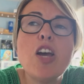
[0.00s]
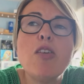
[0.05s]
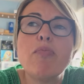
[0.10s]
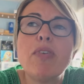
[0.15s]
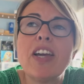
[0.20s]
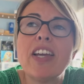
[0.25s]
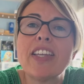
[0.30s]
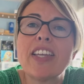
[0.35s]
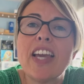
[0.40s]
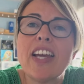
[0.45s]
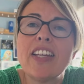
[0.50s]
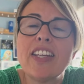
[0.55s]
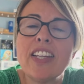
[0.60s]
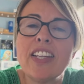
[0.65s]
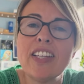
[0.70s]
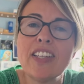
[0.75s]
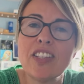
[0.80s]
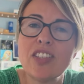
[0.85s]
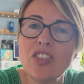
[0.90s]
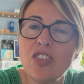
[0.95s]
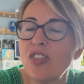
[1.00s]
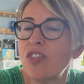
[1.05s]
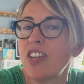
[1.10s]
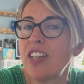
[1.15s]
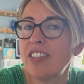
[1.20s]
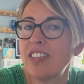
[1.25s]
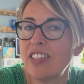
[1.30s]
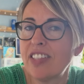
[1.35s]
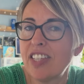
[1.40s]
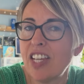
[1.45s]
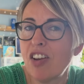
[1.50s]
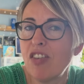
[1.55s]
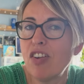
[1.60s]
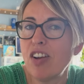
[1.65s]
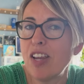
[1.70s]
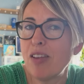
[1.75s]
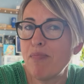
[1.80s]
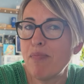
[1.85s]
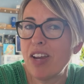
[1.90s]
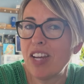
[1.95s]
But again, it is not
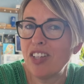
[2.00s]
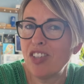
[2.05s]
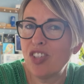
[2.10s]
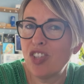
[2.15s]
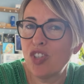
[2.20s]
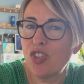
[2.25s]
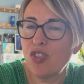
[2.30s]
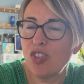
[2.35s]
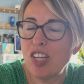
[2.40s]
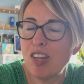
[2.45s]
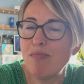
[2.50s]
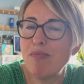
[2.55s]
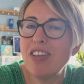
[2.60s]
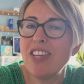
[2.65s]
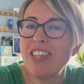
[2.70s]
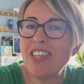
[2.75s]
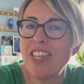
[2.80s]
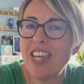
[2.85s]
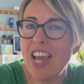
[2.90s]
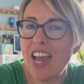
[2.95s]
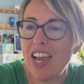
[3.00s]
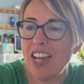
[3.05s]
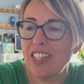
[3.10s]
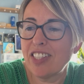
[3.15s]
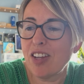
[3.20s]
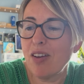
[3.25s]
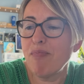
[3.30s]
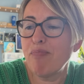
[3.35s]
necessarily mainstream yet.